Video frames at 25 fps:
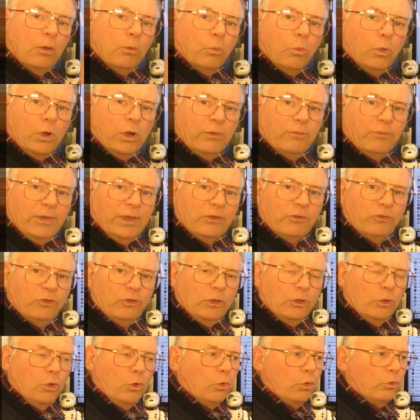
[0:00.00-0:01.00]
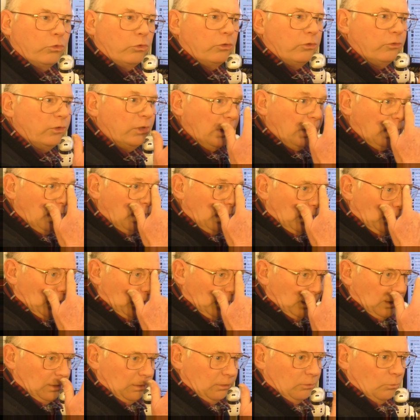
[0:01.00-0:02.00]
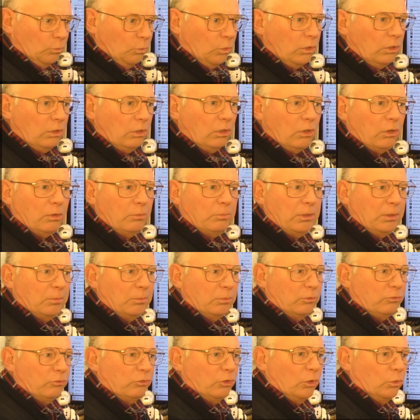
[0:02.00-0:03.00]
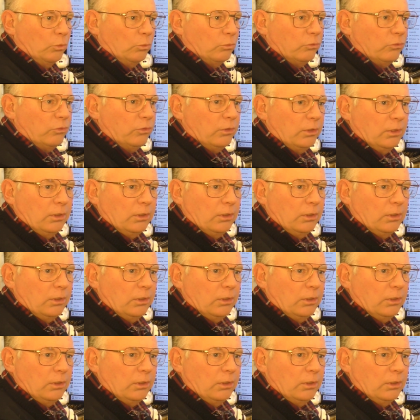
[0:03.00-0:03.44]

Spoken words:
what I've actually ordered, and what a lot of people don't